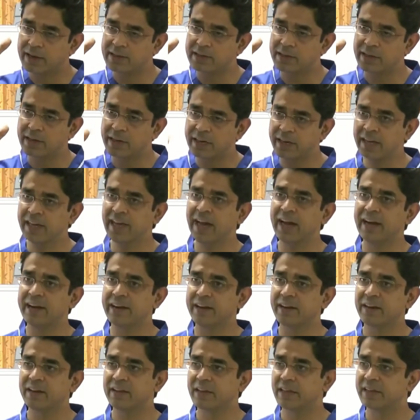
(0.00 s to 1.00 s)
an
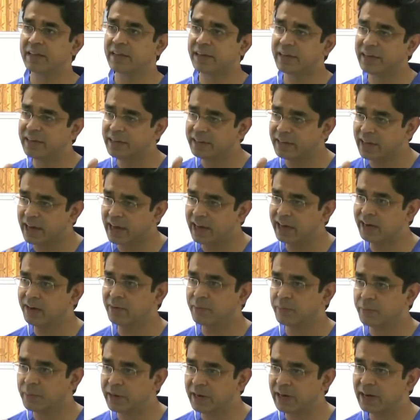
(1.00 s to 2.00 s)
indicator that the
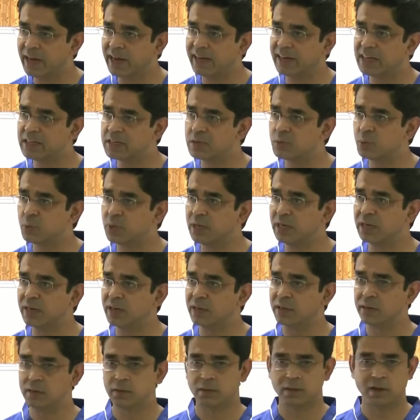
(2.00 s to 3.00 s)
entire midline is weak.
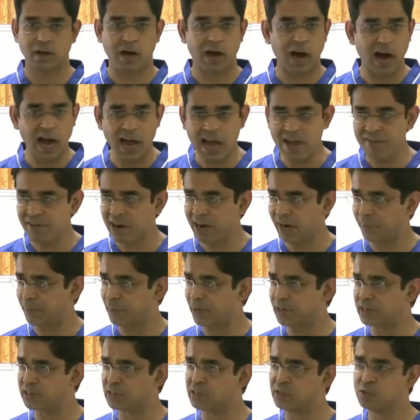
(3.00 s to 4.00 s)
I have had
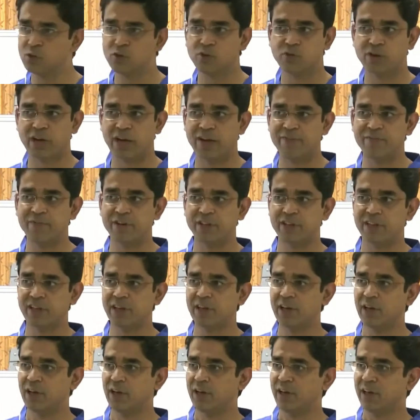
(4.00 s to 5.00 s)
patients who came with
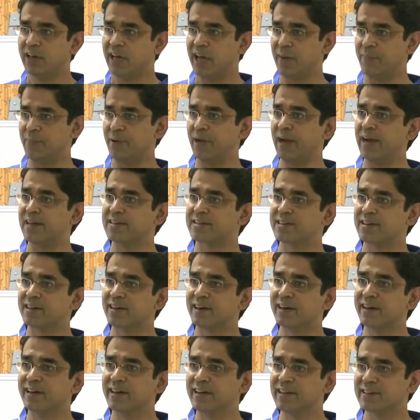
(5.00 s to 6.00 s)
epigastric
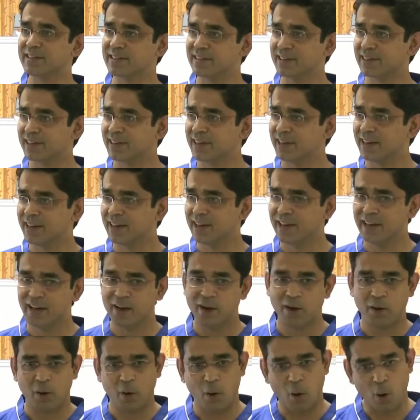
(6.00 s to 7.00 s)
hernias,
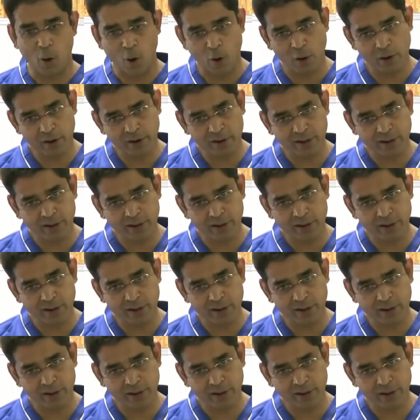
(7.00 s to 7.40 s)
or